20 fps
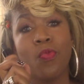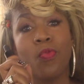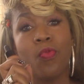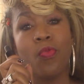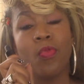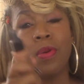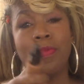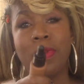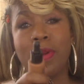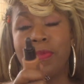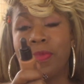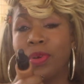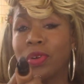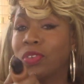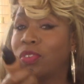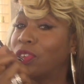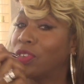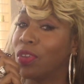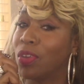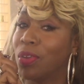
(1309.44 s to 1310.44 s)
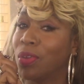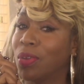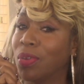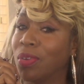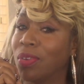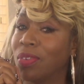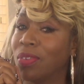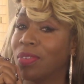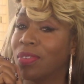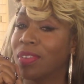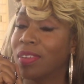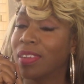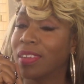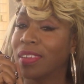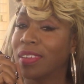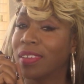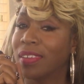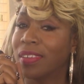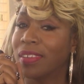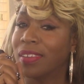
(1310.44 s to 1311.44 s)
remember to
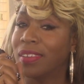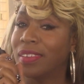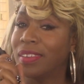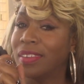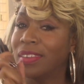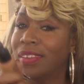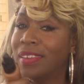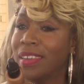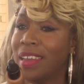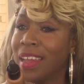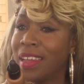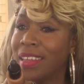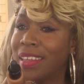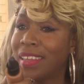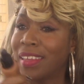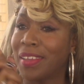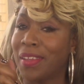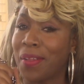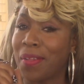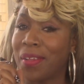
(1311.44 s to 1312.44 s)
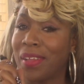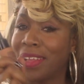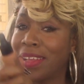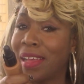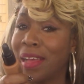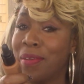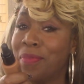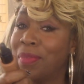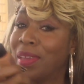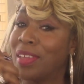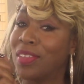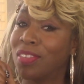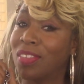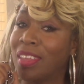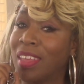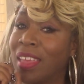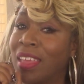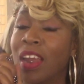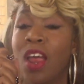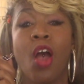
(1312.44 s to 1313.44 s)
like, comment,
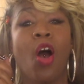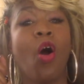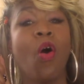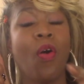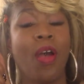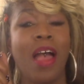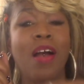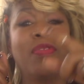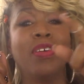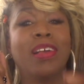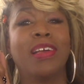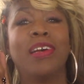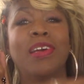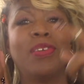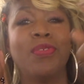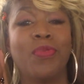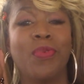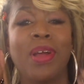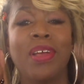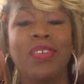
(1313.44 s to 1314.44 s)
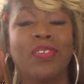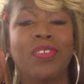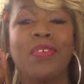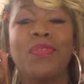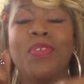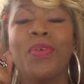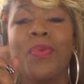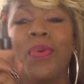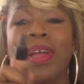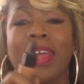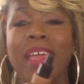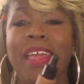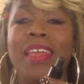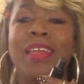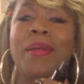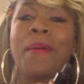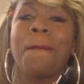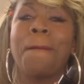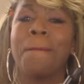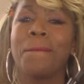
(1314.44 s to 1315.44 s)
and have a good rest of the week.
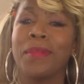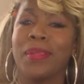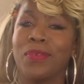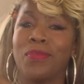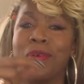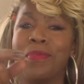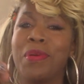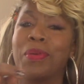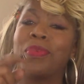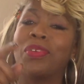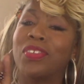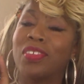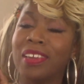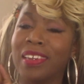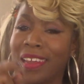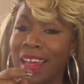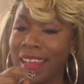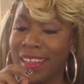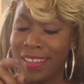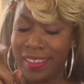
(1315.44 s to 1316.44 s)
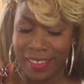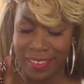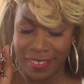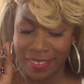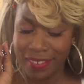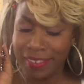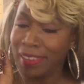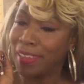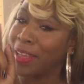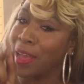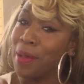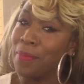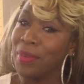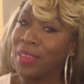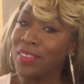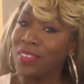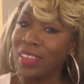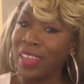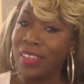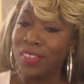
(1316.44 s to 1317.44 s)
Remember to like,
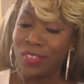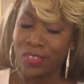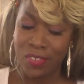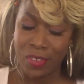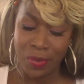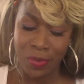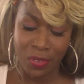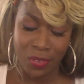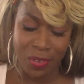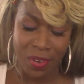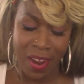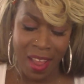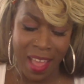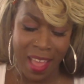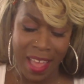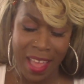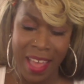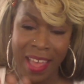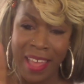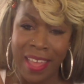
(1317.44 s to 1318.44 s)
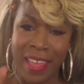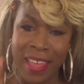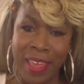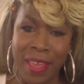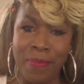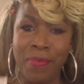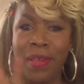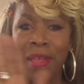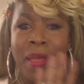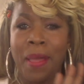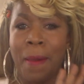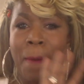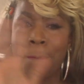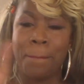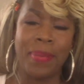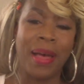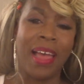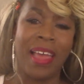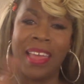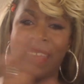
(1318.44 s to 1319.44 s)
comment, and subscribe.
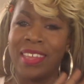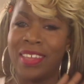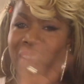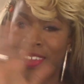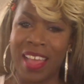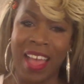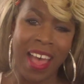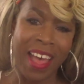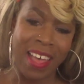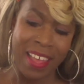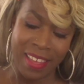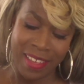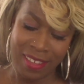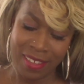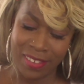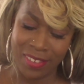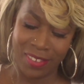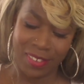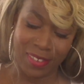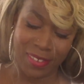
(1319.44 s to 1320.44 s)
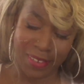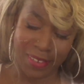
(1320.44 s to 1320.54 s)
Bye, you guys.